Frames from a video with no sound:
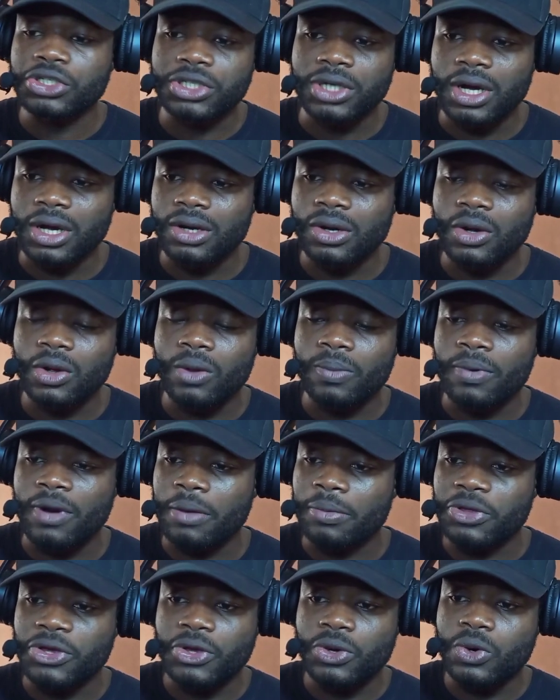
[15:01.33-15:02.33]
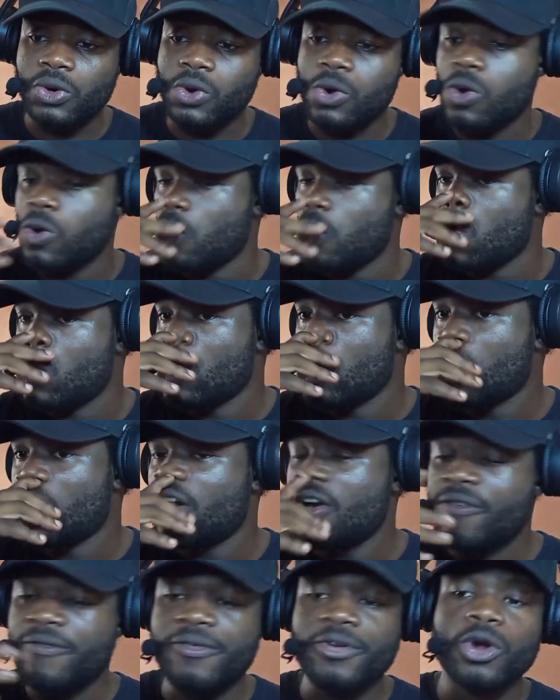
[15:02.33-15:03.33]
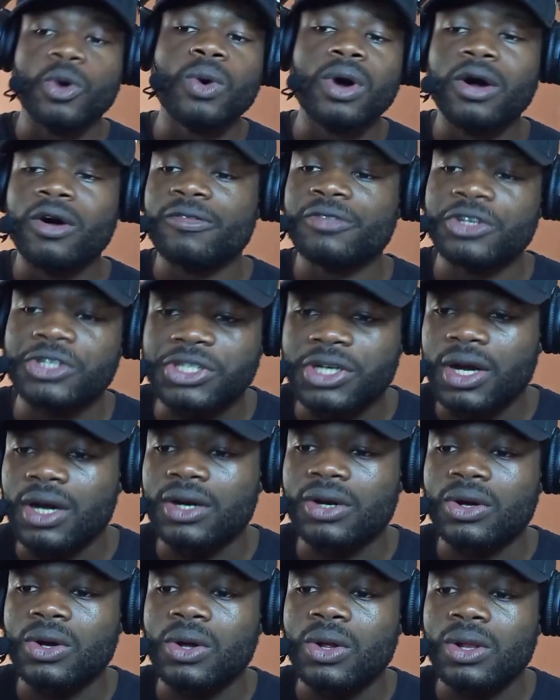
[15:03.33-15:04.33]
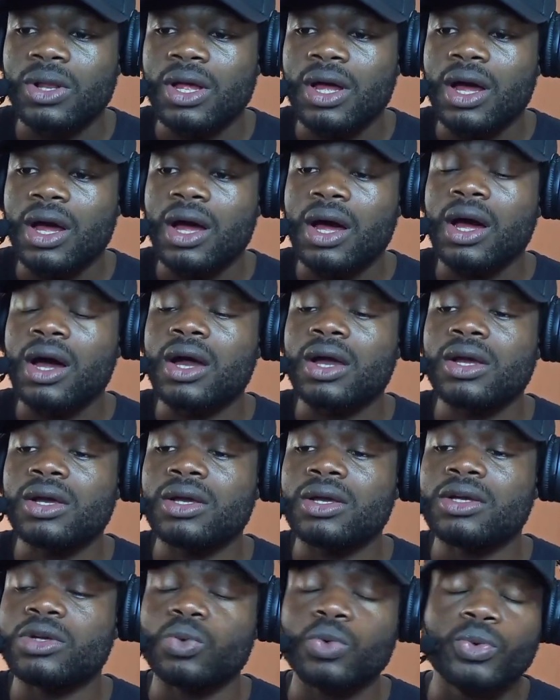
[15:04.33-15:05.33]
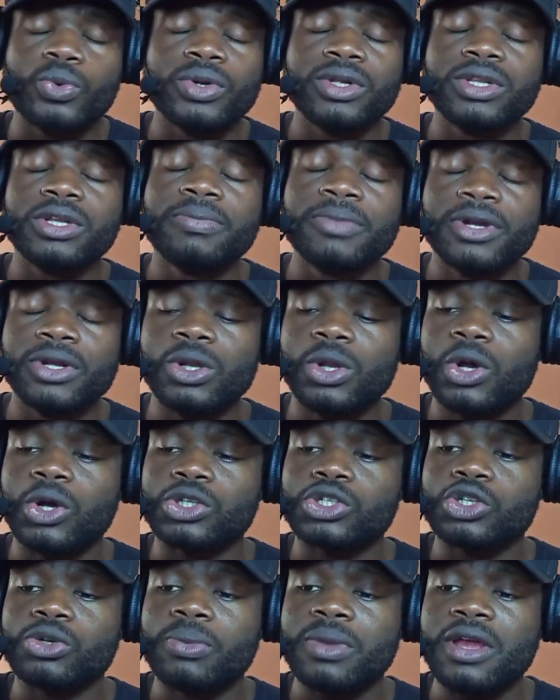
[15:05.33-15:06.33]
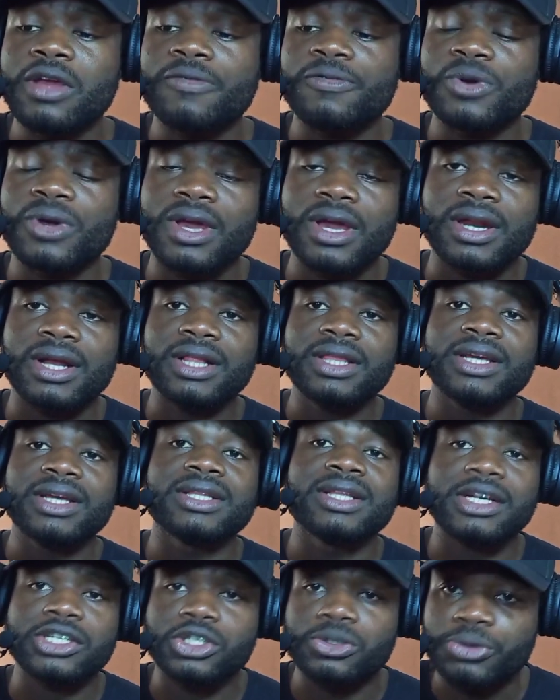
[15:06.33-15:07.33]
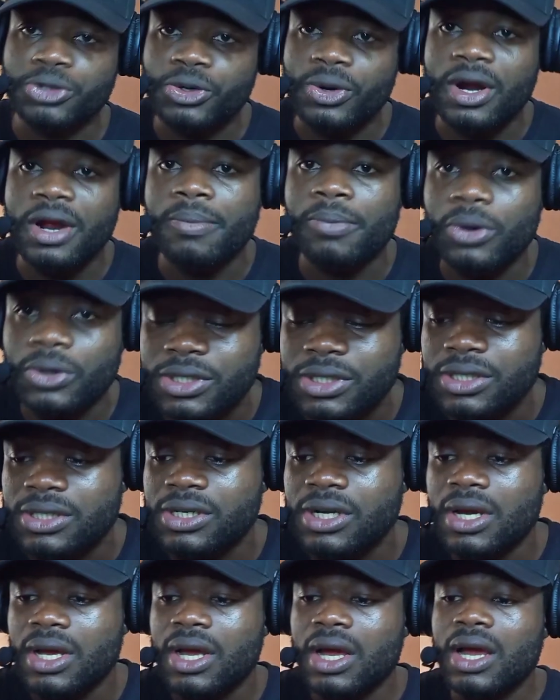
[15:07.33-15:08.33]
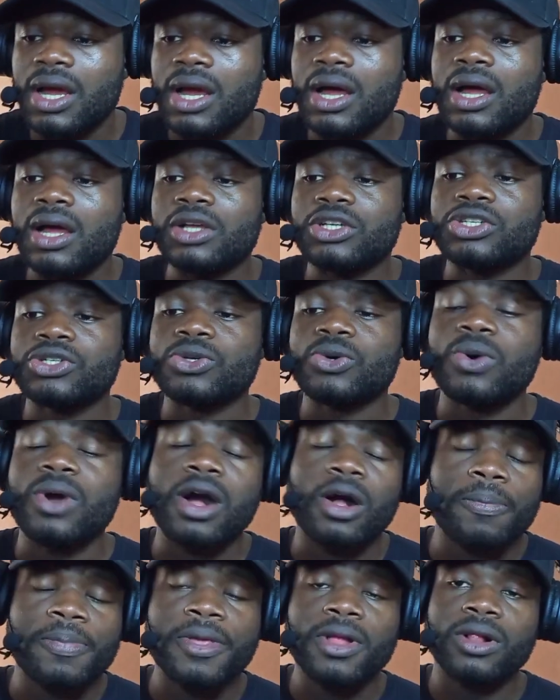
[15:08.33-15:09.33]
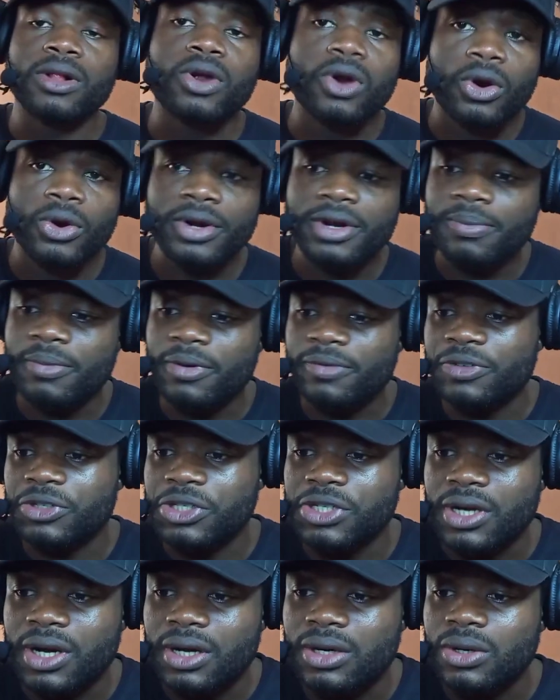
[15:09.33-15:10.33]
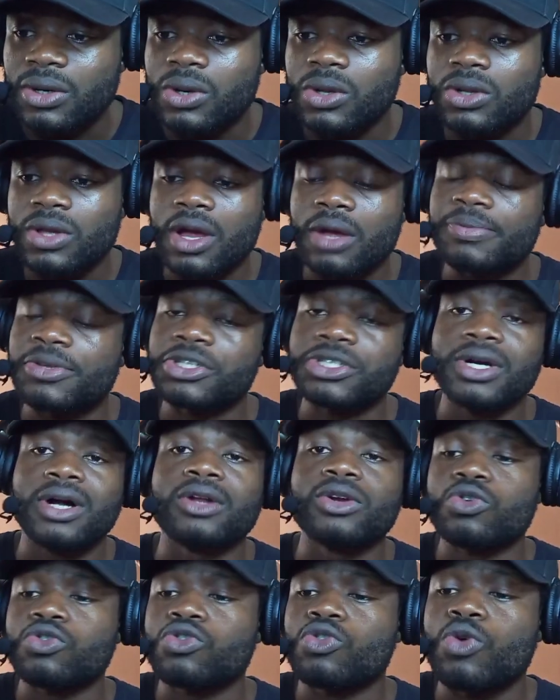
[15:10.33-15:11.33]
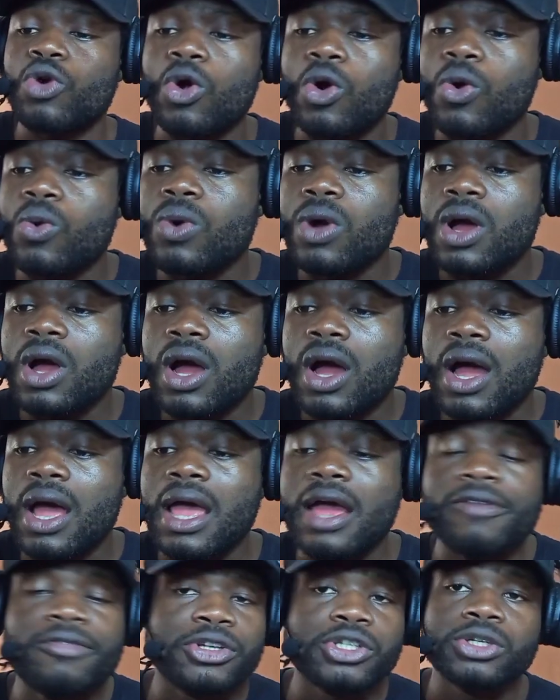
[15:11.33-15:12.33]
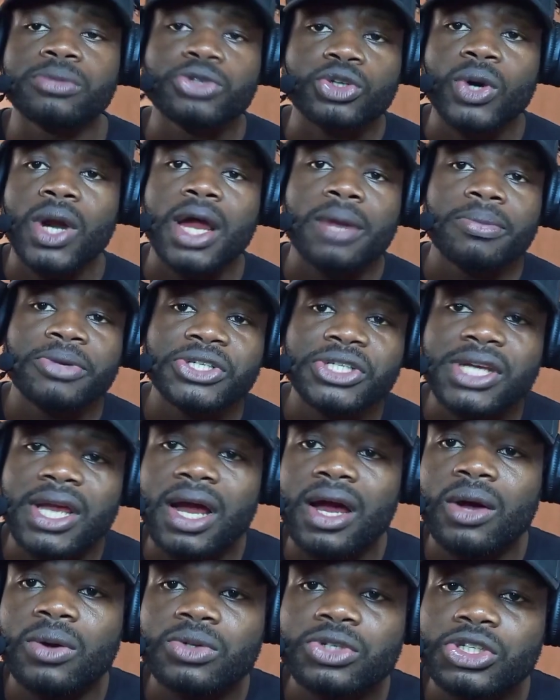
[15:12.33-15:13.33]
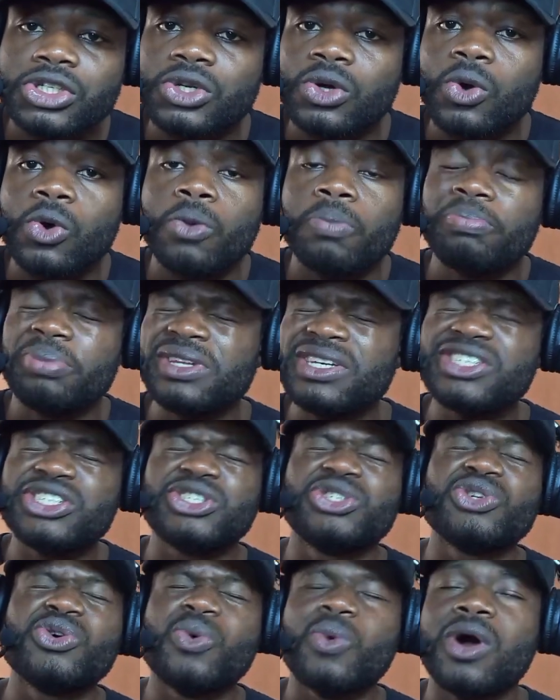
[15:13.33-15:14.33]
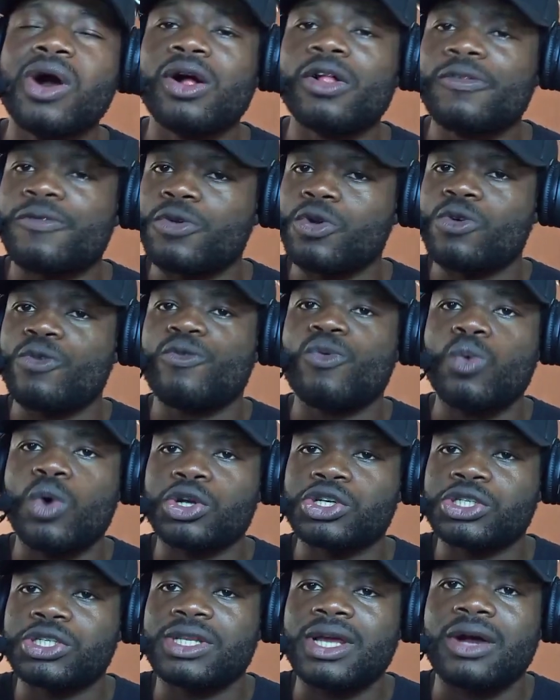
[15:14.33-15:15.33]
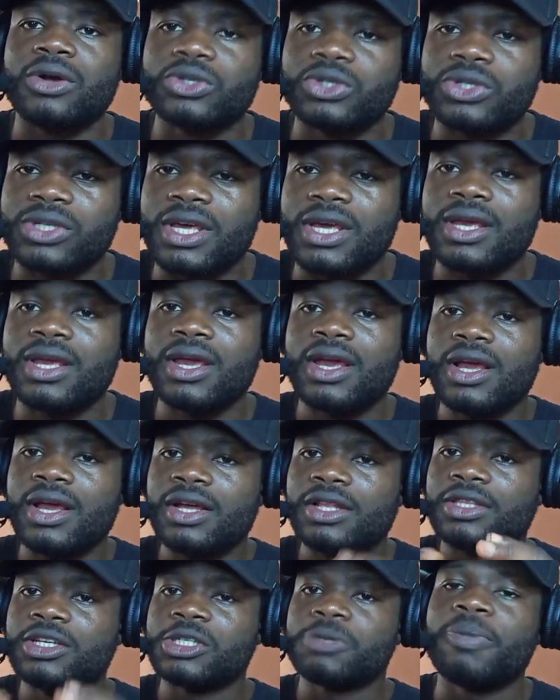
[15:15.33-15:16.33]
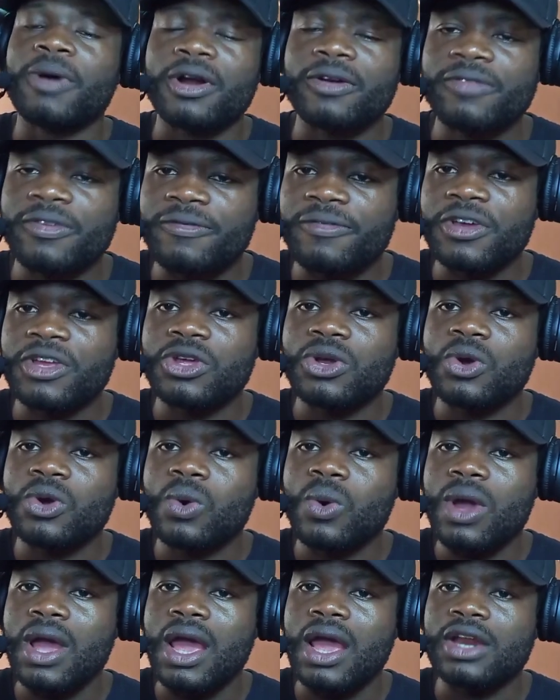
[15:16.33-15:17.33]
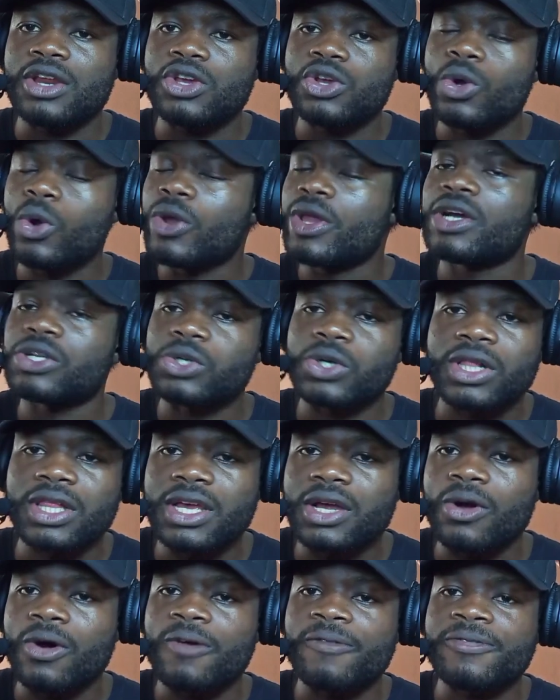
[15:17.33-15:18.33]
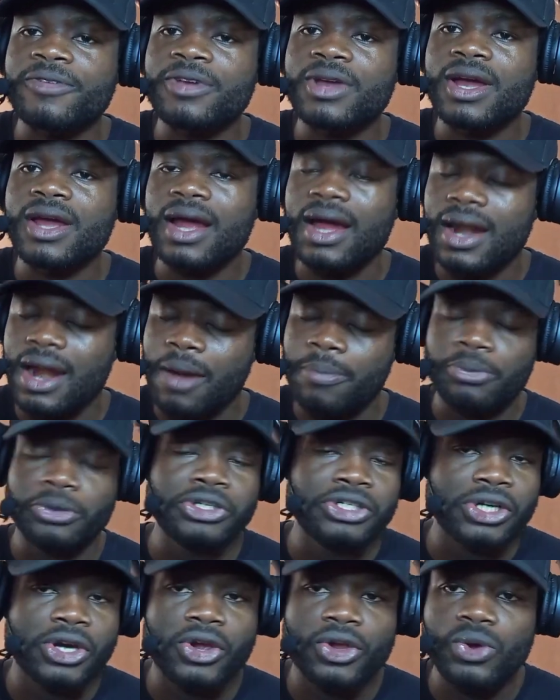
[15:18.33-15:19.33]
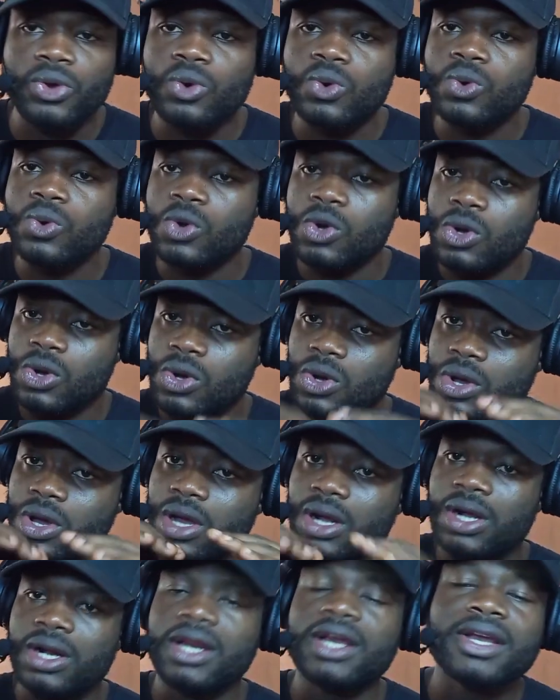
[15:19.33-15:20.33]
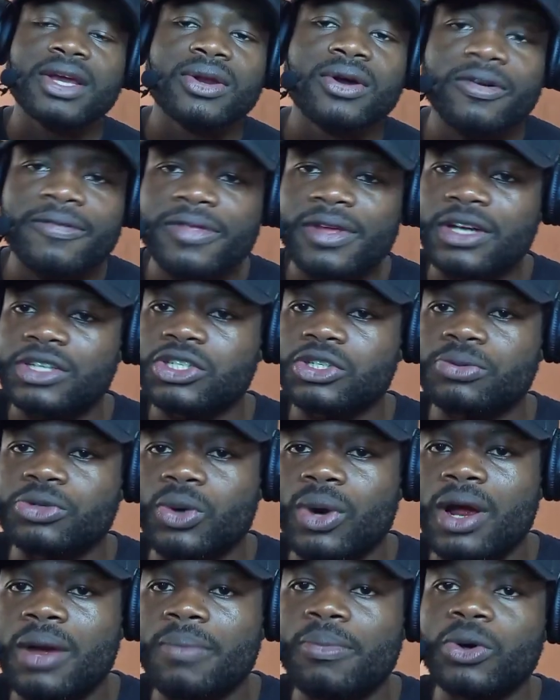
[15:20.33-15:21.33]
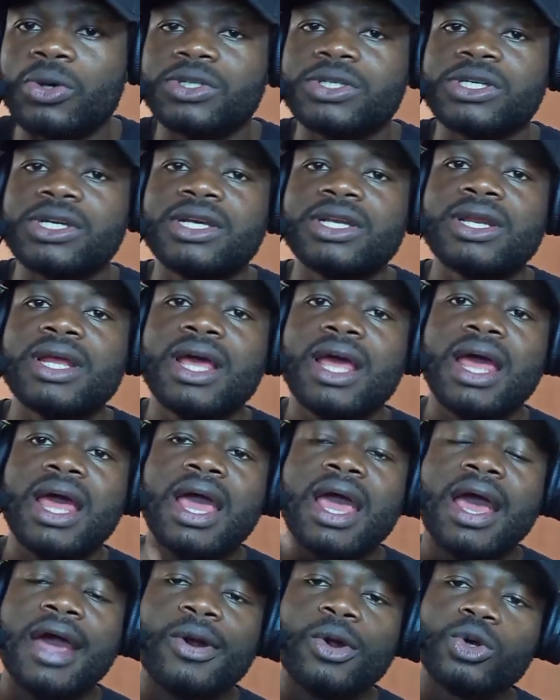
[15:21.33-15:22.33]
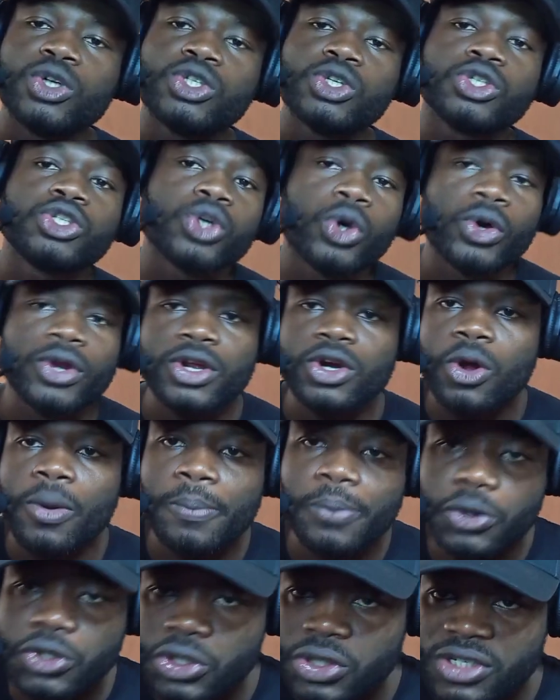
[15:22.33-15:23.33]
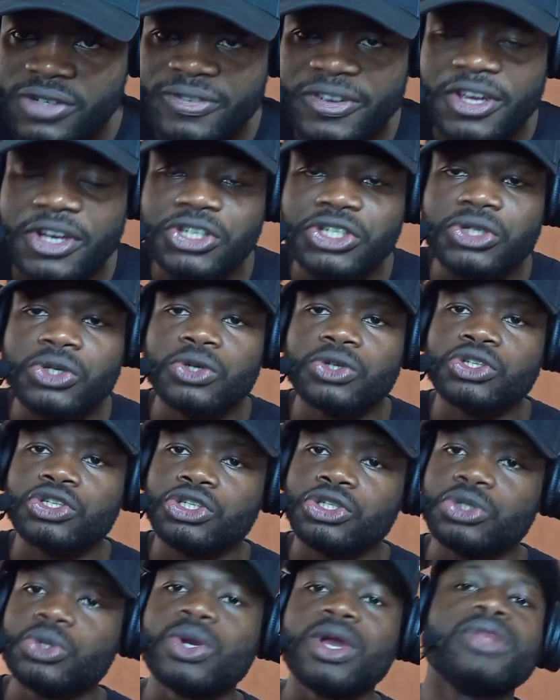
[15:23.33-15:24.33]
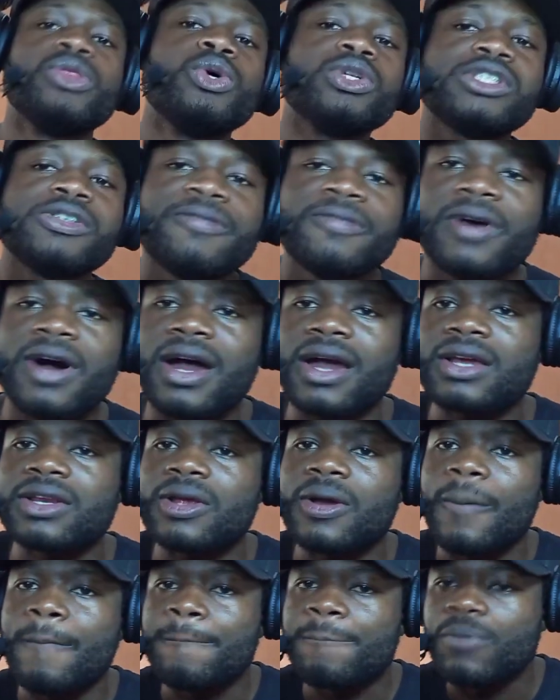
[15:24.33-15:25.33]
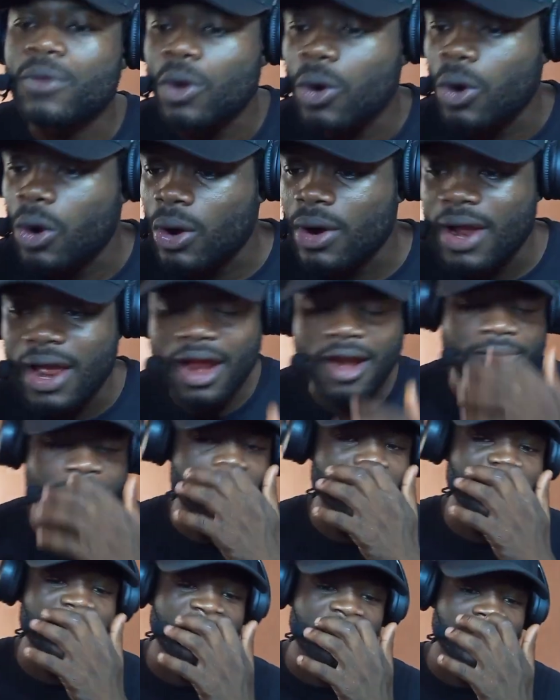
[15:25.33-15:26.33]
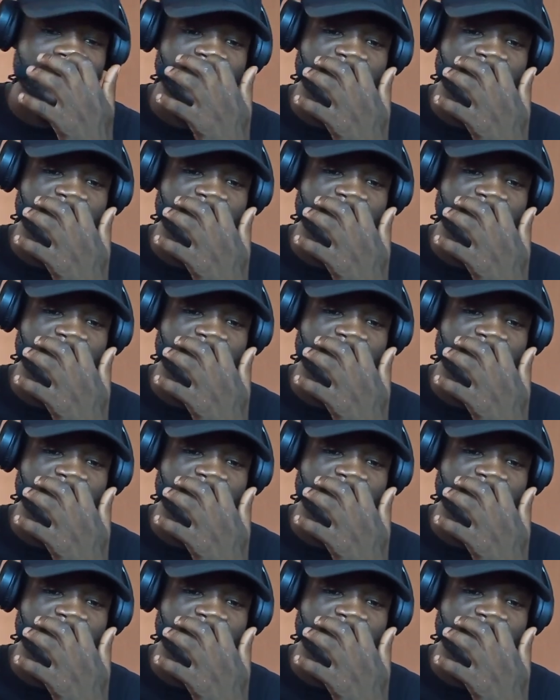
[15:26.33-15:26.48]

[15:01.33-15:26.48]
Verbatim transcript: the channel, probably your reviewer of the channel, uh, it will really mean a lot to me if you can click that subscribe button to help the algorithm of the channel, help the channel grow. Every subscriber is counts. So please do well. If you've watched down to the this part of the video and you're yet to click off yet, and I appreciate you clicking off that subscribe button and also turning on post notifications to get notified on every new